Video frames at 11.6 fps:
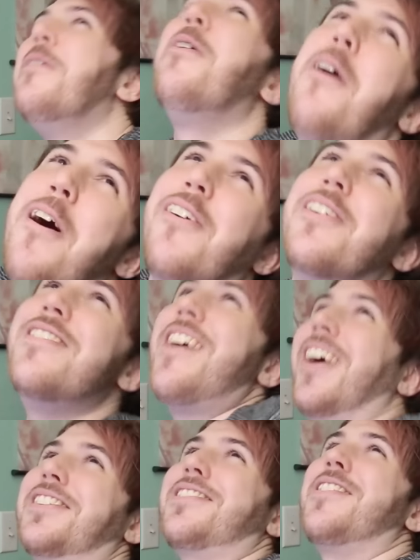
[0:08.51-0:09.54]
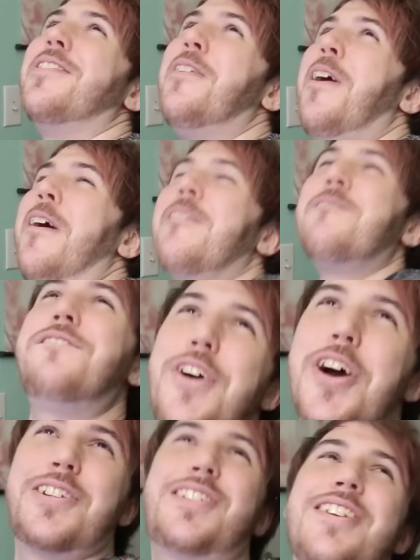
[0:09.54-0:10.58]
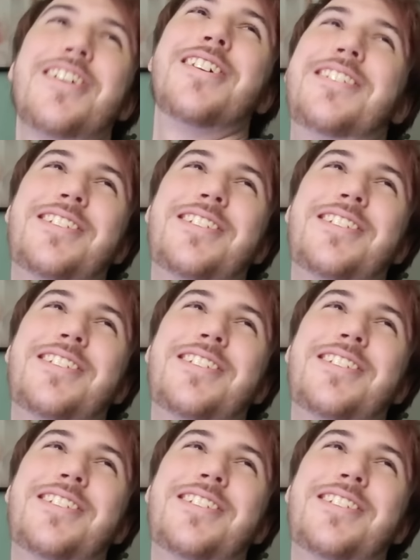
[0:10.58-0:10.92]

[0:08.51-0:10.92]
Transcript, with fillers: all oh, nice and fuzzy